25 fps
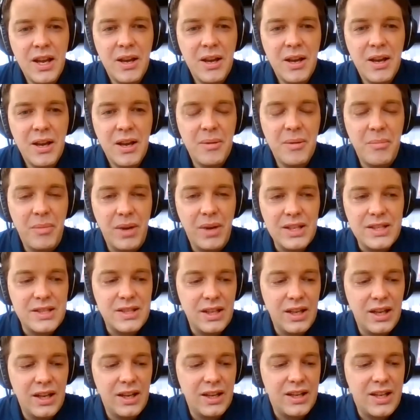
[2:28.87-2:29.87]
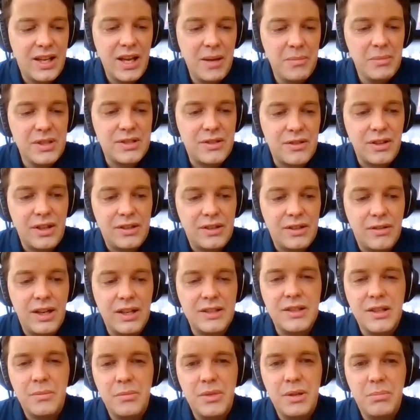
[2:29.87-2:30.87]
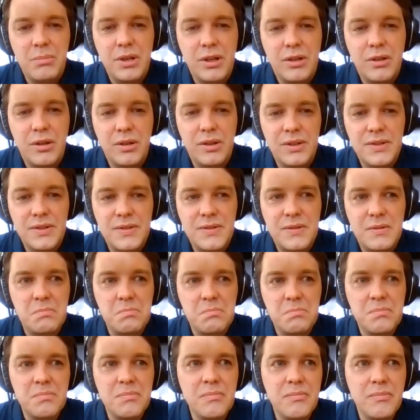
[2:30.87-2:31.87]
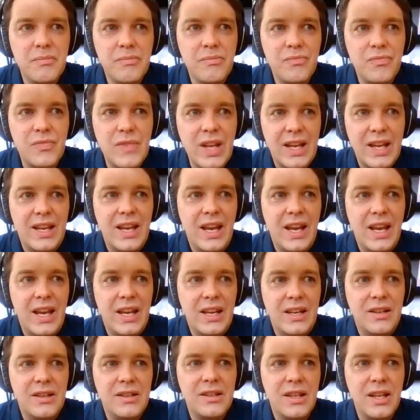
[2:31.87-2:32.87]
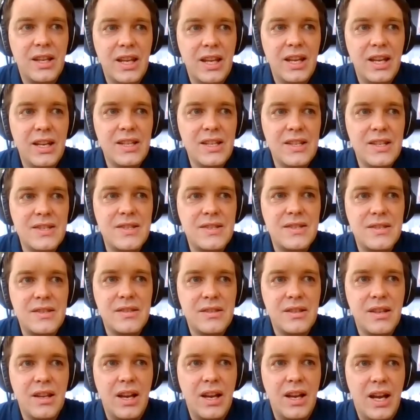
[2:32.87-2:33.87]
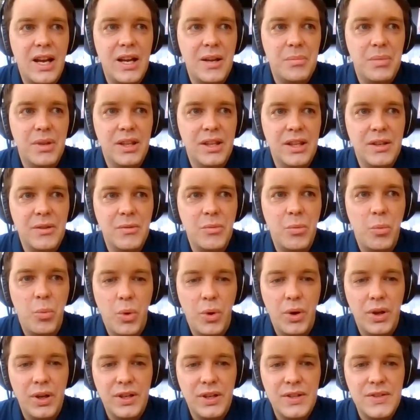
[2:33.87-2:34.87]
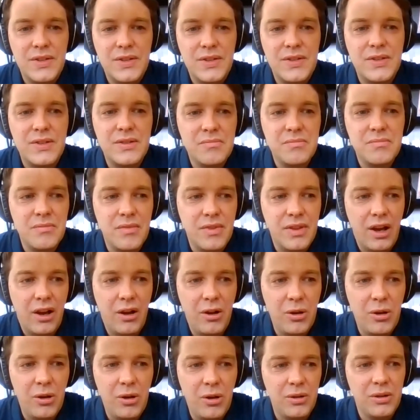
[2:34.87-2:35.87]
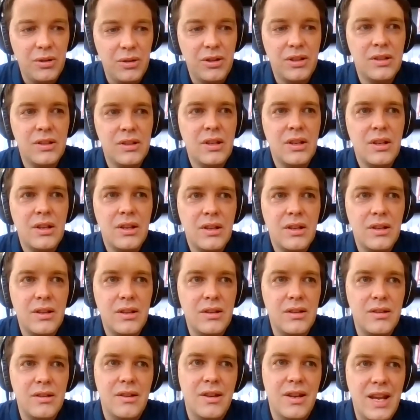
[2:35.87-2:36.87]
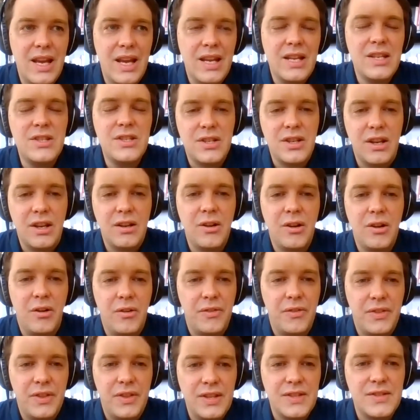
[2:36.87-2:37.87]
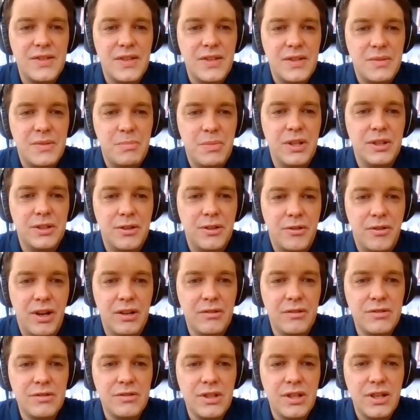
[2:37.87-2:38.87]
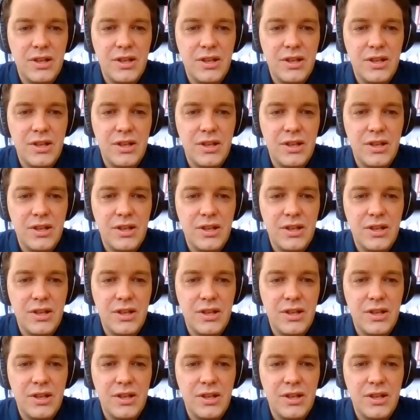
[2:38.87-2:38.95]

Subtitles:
But chemistry attracted me because, again, it is, I believe, what is the whole nature of things is built around.